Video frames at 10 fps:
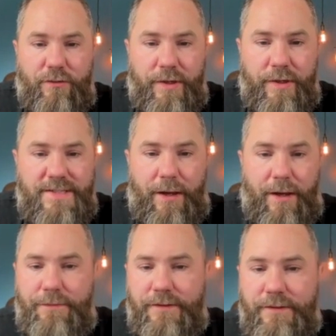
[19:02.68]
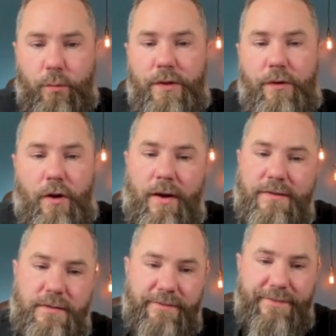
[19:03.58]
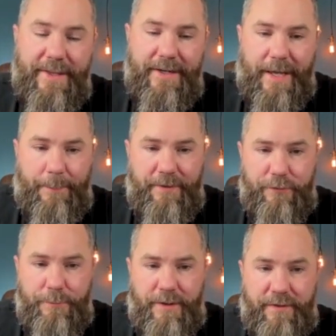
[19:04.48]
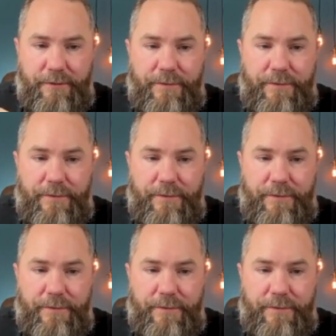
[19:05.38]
we delve into the real cost of living in Annapolis, Maryland.